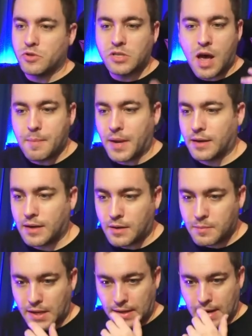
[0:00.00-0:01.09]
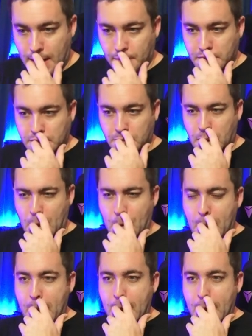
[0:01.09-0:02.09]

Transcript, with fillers: Just comment and I'll make it happen somehow.